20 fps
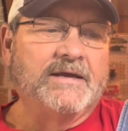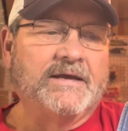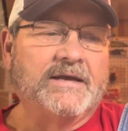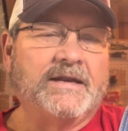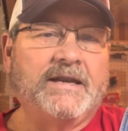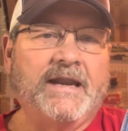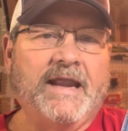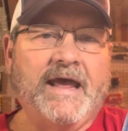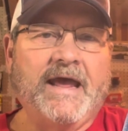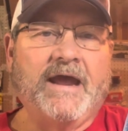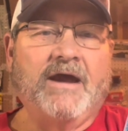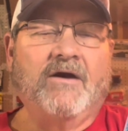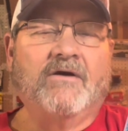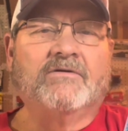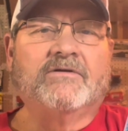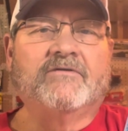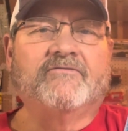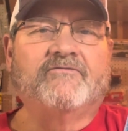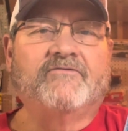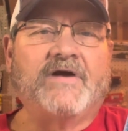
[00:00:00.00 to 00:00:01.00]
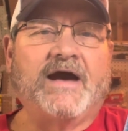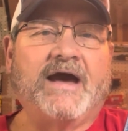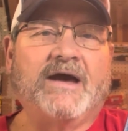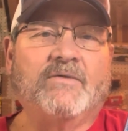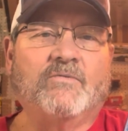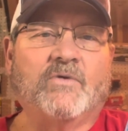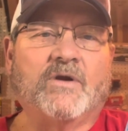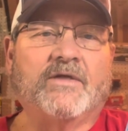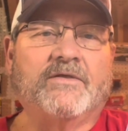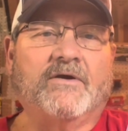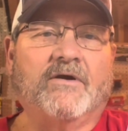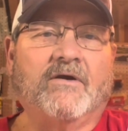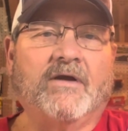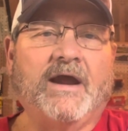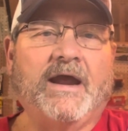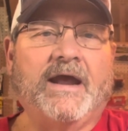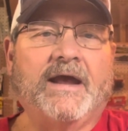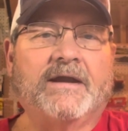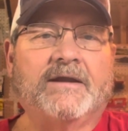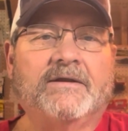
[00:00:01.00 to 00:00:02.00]
now, to find where they're
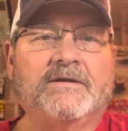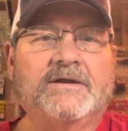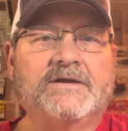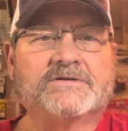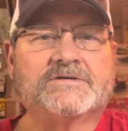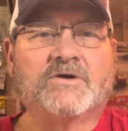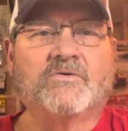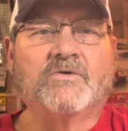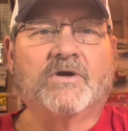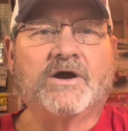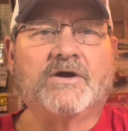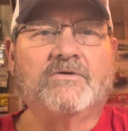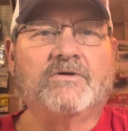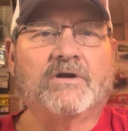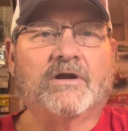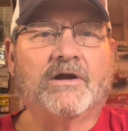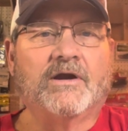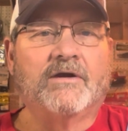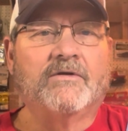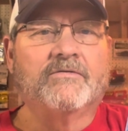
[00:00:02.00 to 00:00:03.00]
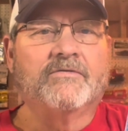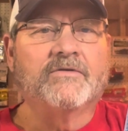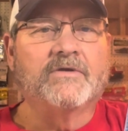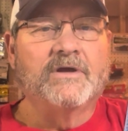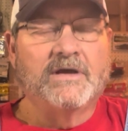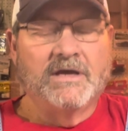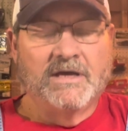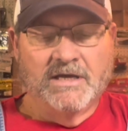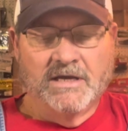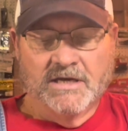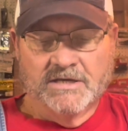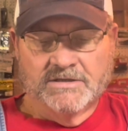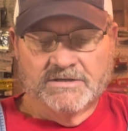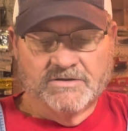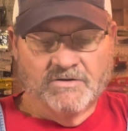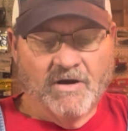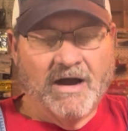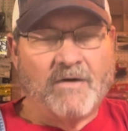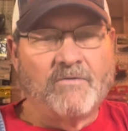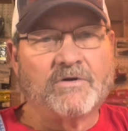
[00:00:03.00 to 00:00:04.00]
at, is on Google Earth.
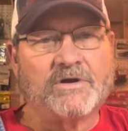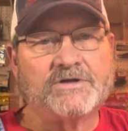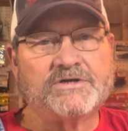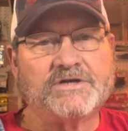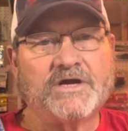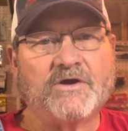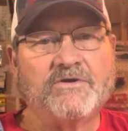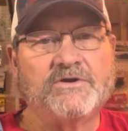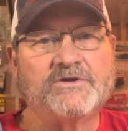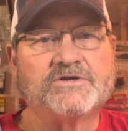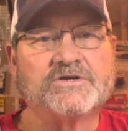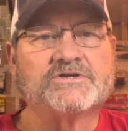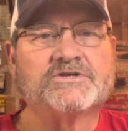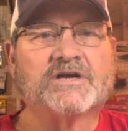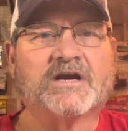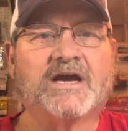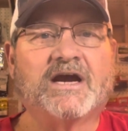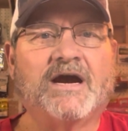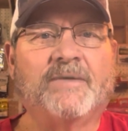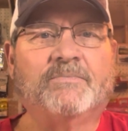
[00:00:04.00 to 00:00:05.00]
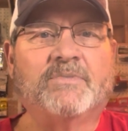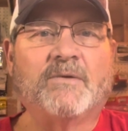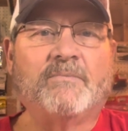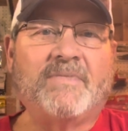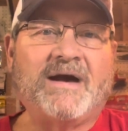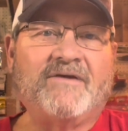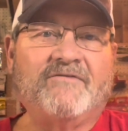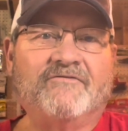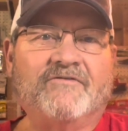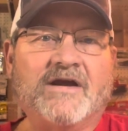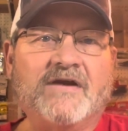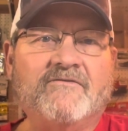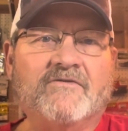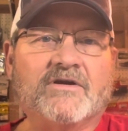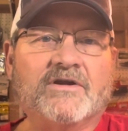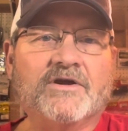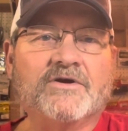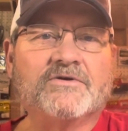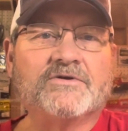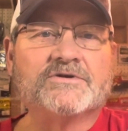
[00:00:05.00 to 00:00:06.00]
So I want to show you just a couple of my
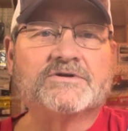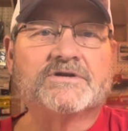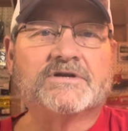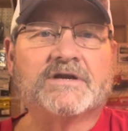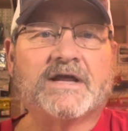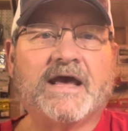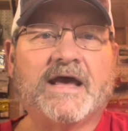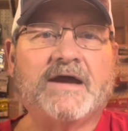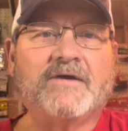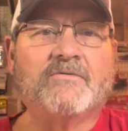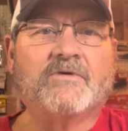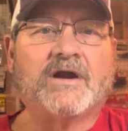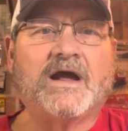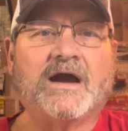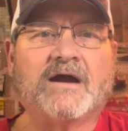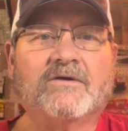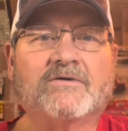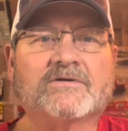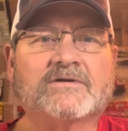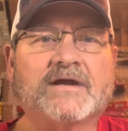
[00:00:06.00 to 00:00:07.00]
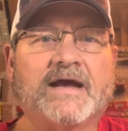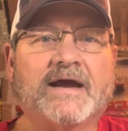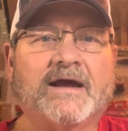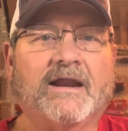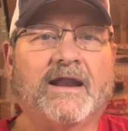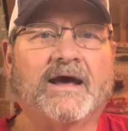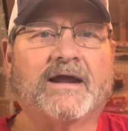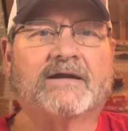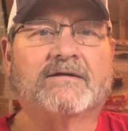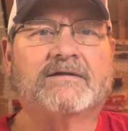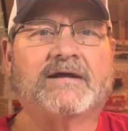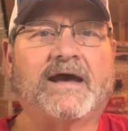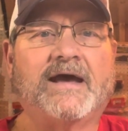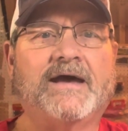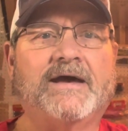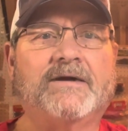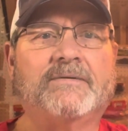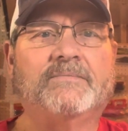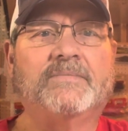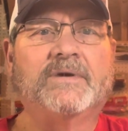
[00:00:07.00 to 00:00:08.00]
favorite lures today. We're not going to take a lot of
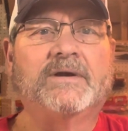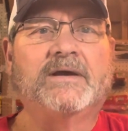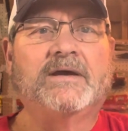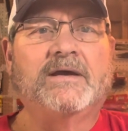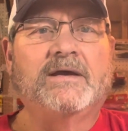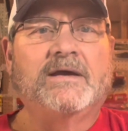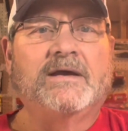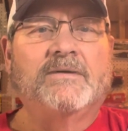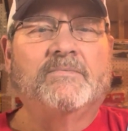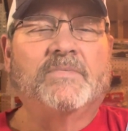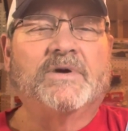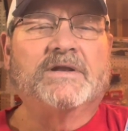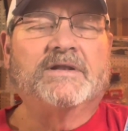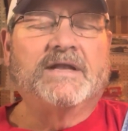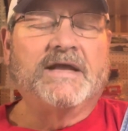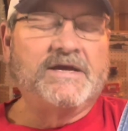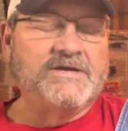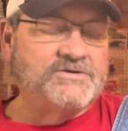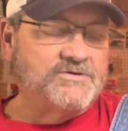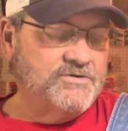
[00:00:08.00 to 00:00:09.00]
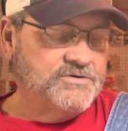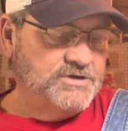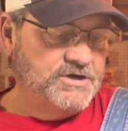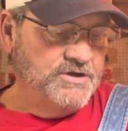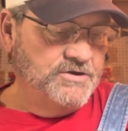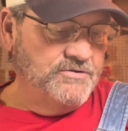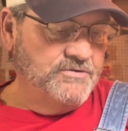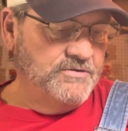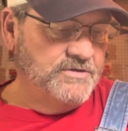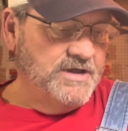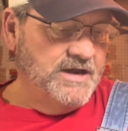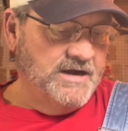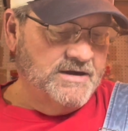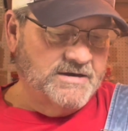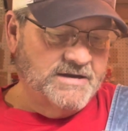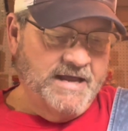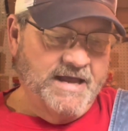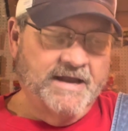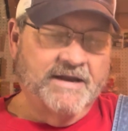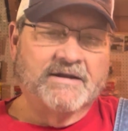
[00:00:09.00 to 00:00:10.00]
time, but these are two
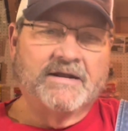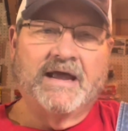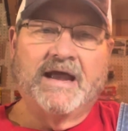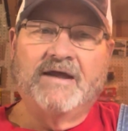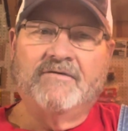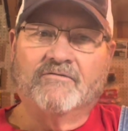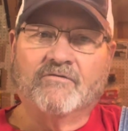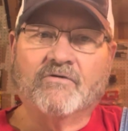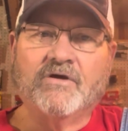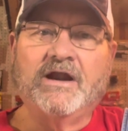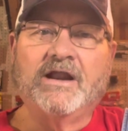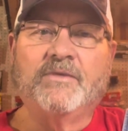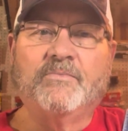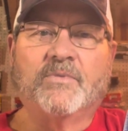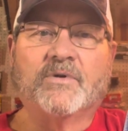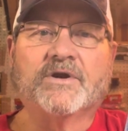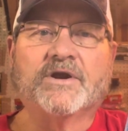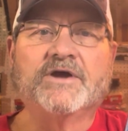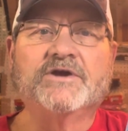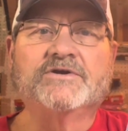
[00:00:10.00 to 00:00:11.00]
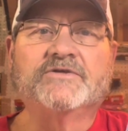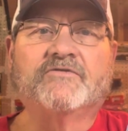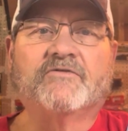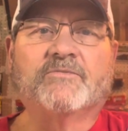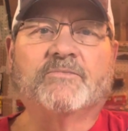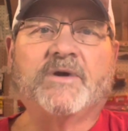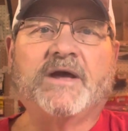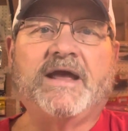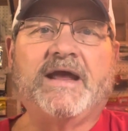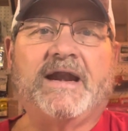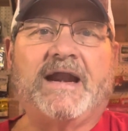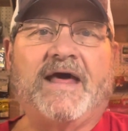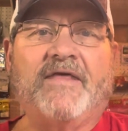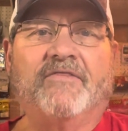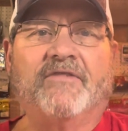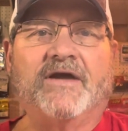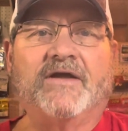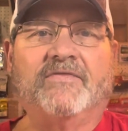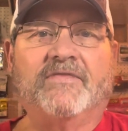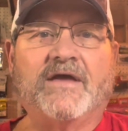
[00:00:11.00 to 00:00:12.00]
that have really produced for me, and I
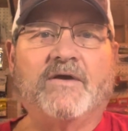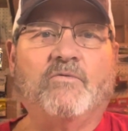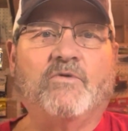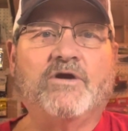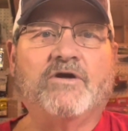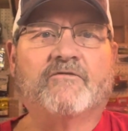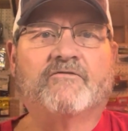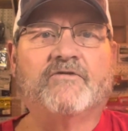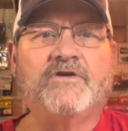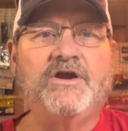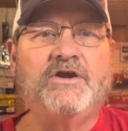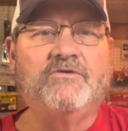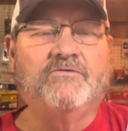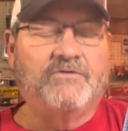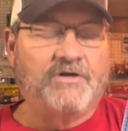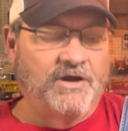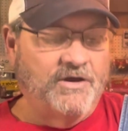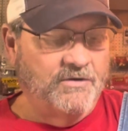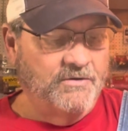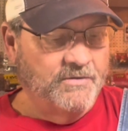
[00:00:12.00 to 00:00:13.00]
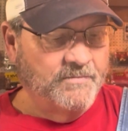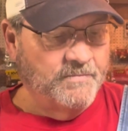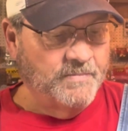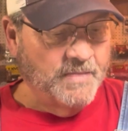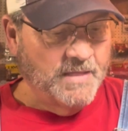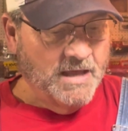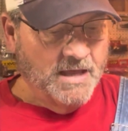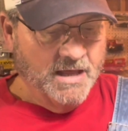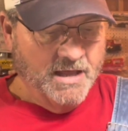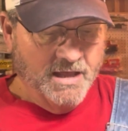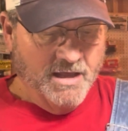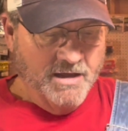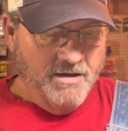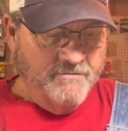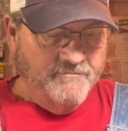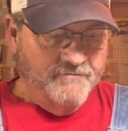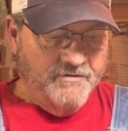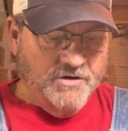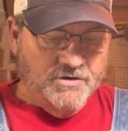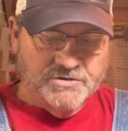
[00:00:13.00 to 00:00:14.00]
think they will for you too.
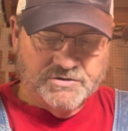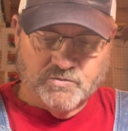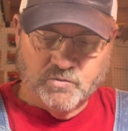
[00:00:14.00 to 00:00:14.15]
First